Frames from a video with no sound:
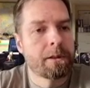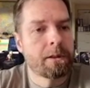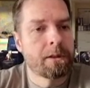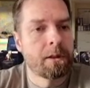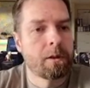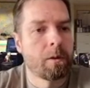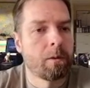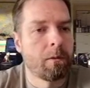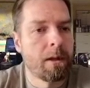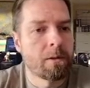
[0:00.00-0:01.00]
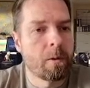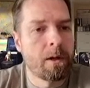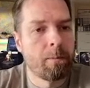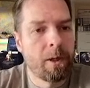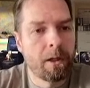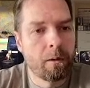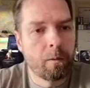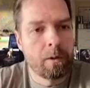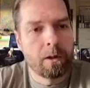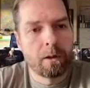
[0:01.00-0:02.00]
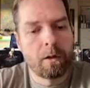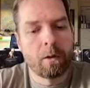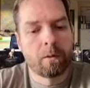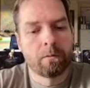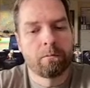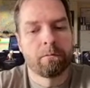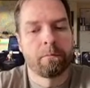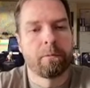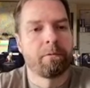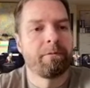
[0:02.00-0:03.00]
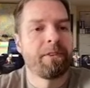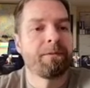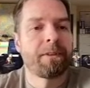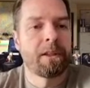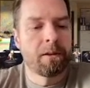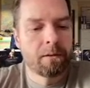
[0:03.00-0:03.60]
So that's quite a bit. We can go 50.